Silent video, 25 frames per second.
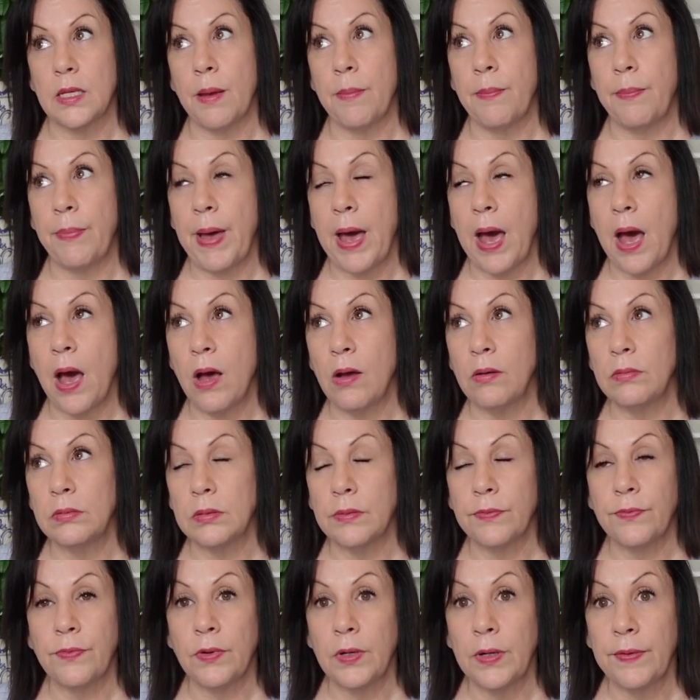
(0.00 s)
about
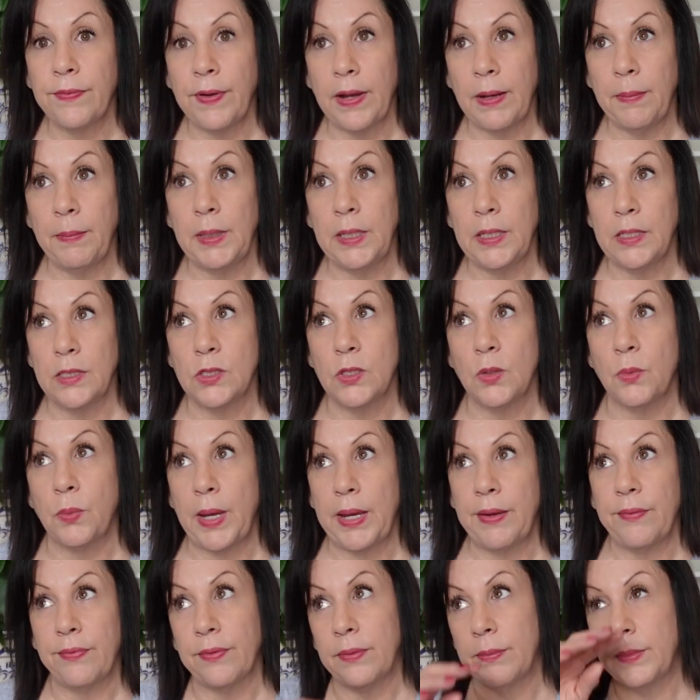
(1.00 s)
45 minutes
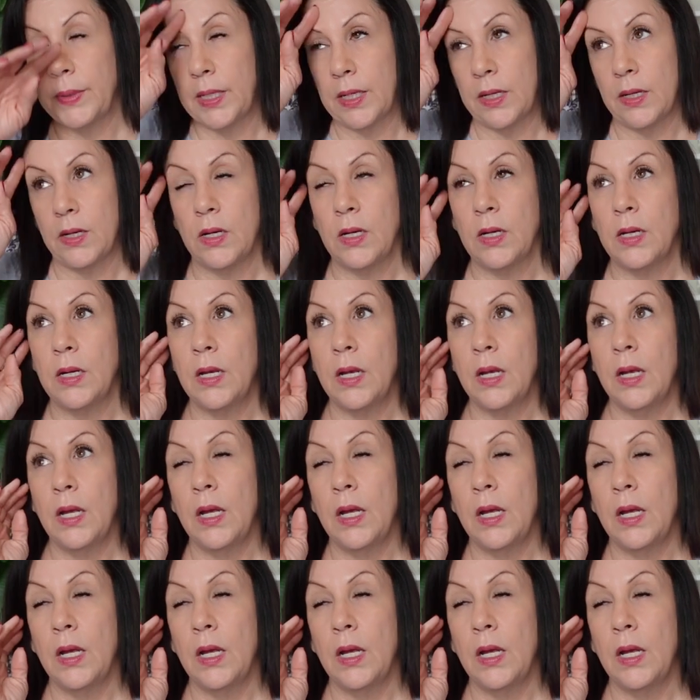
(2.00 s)
away from here.